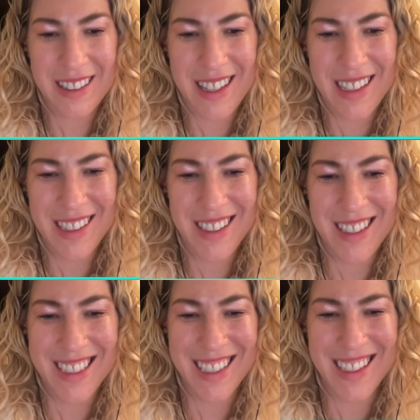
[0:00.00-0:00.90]
they just
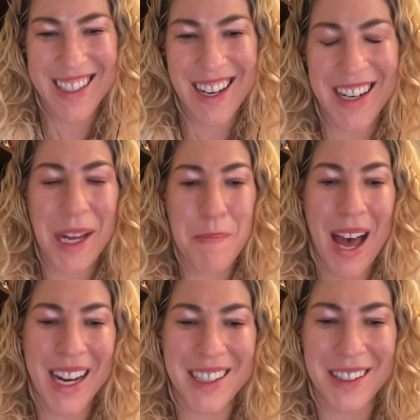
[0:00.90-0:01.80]
need to kind of get
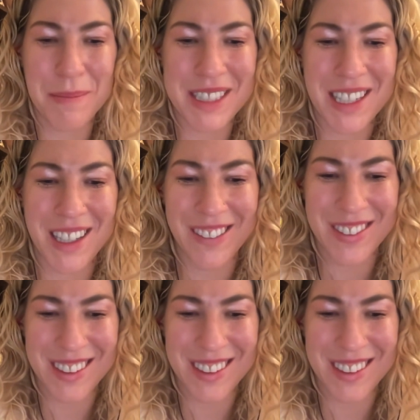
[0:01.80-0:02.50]
back to themselves